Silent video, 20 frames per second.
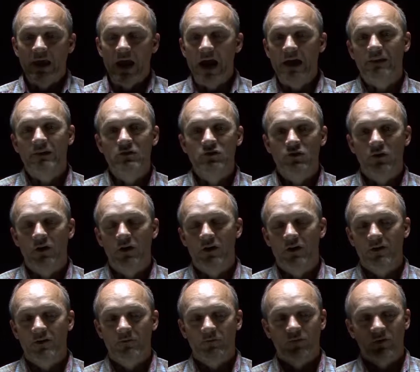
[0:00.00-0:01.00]
we got in the
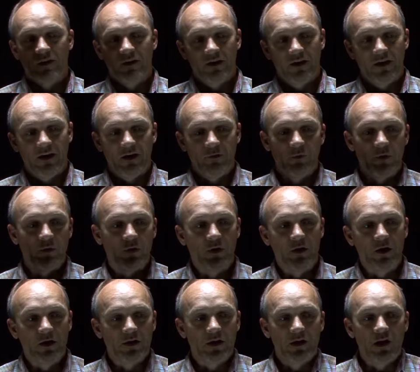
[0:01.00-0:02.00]
truck, and we
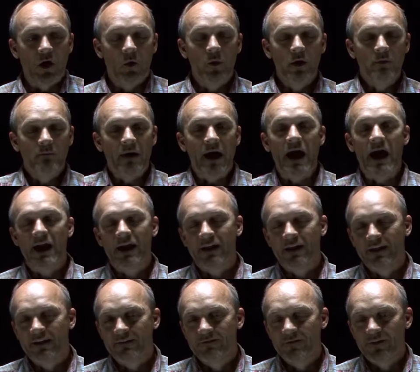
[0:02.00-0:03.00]
were going
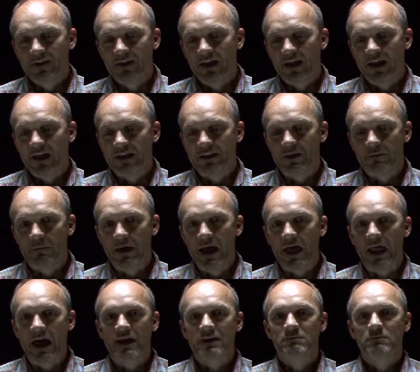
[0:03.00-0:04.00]
back, and the
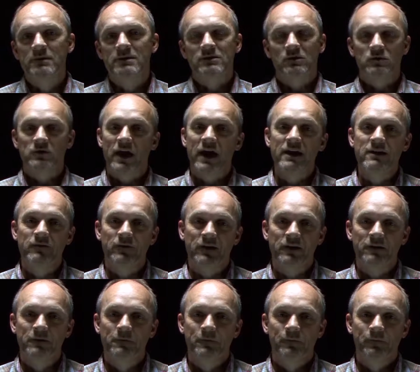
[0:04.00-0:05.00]
man asked me, "So
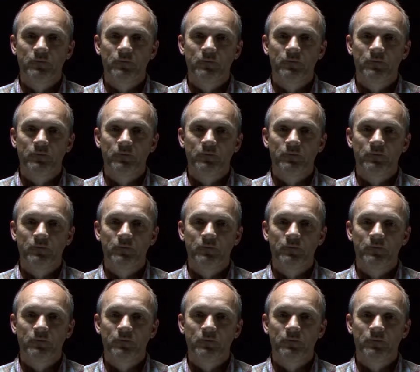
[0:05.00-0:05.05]
David,